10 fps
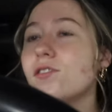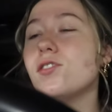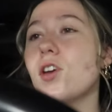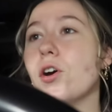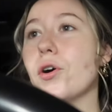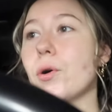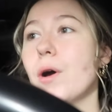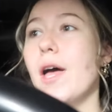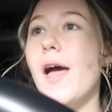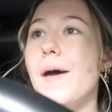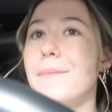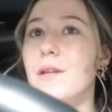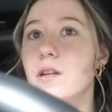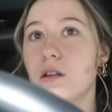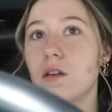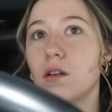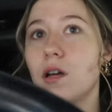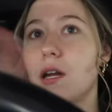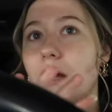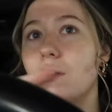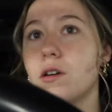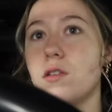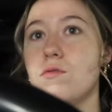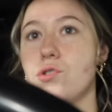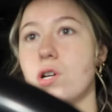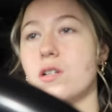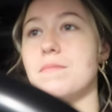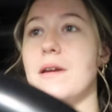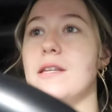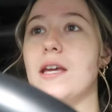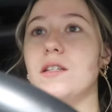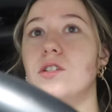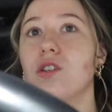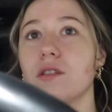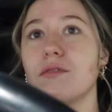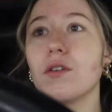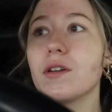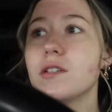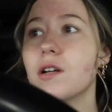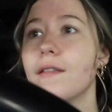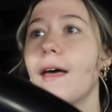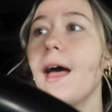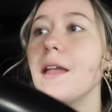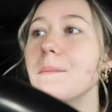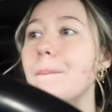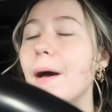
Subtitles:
So I'm gonna cut out a huge chunk of my day to just focus on that.